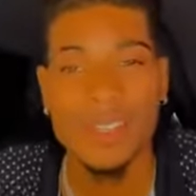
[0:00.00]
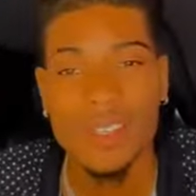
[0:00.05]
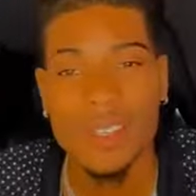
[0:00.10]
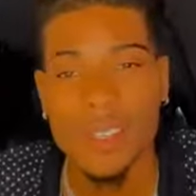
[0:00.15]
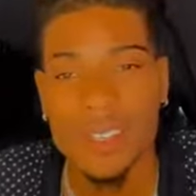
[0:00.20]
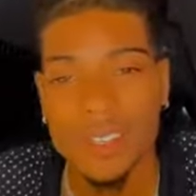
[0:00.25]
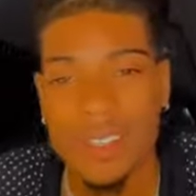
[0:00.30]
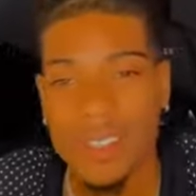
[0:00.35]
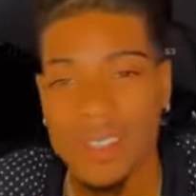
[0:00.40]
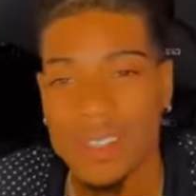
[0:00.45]

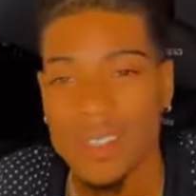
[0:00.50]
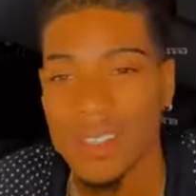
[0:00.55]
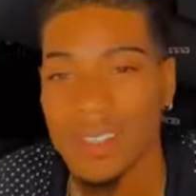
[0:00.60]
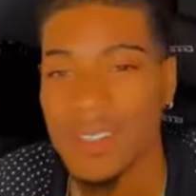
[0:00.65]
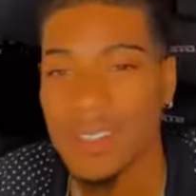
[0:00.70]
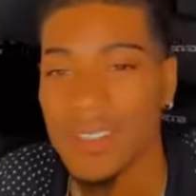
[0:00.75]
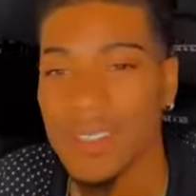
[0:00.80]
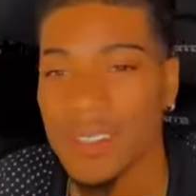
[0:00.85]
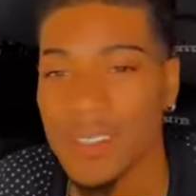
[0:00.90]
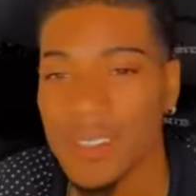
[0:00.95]
I'm telling
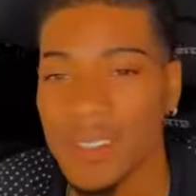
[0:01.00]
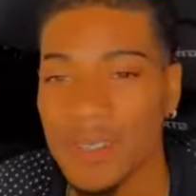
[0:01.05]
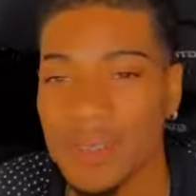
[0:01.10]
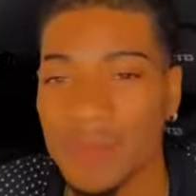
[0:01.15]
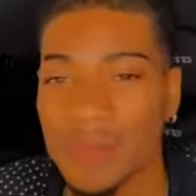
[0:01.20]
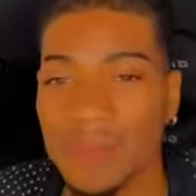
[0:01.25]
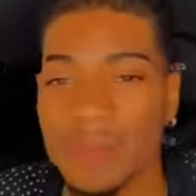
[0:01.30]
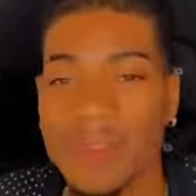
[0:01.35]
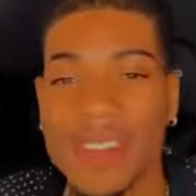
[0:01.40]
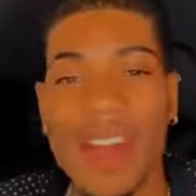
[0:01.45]
you, Drew,
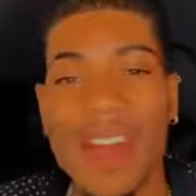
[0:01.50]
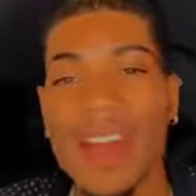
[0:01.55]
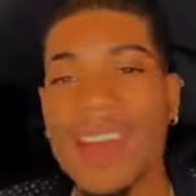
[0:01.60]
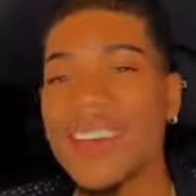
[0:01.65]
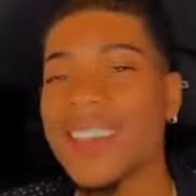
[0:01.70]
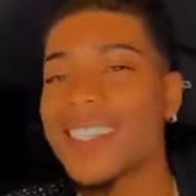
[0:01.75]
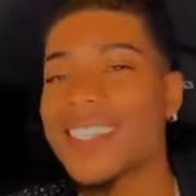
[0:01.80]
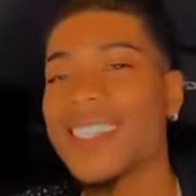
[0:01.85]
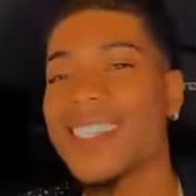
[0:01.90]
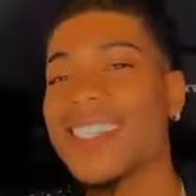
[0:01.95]
stop playing,
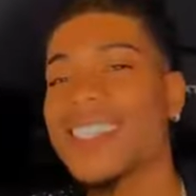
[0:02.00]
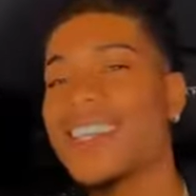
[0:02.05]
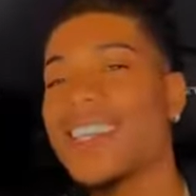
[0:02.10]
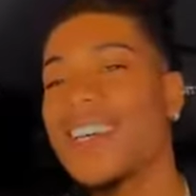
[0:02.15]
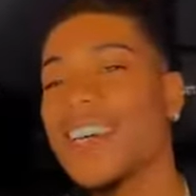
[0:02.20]
man.